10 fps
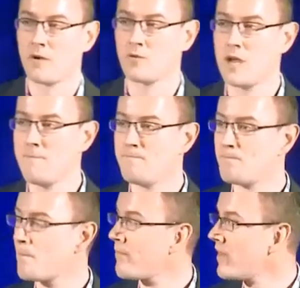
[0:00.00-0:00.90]
Great.
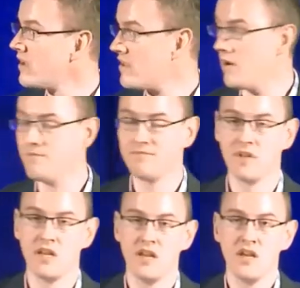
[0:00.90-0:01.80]
So,
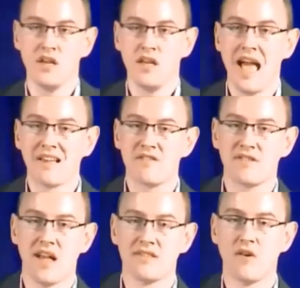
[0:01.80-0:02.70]

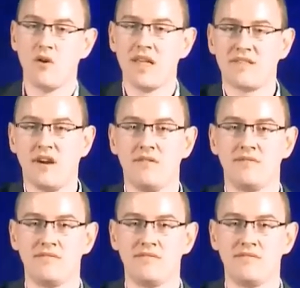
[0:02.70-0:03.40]
exercise. Oh, yes, sir.